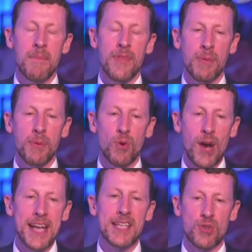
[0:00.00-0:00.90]
the
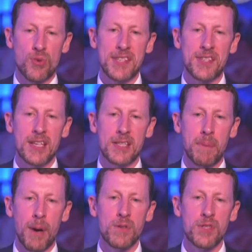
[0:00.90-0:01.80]
greatest risk is
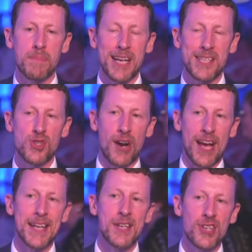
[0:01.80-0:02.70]
posed by
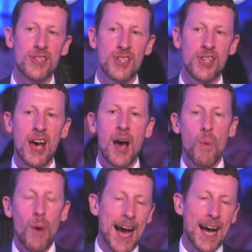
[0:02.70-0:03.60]
strangers,
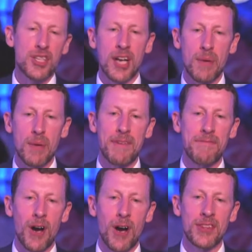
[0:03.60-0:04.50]
when actually we
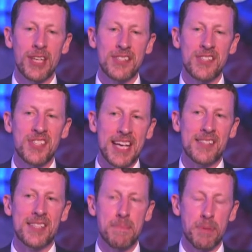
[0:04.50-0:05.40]
find that
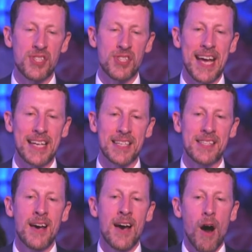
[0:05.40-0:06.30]

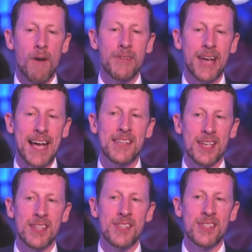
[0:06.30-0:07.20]
60% of
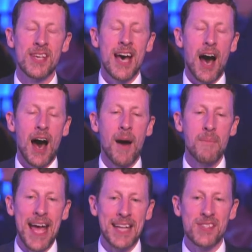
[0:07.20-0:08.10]
cases
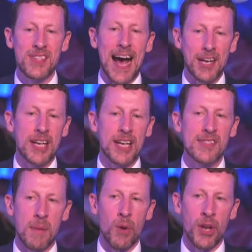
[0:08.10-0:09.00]
It's actually
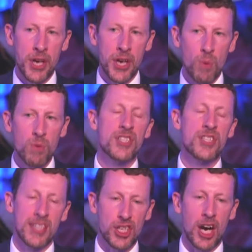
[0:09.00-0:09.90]
someone known to
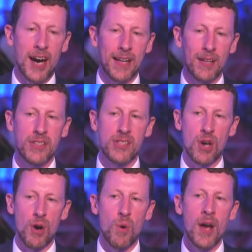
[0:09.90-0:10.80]
the child.
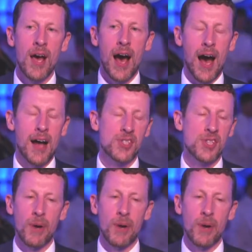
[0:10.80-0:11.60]
So someone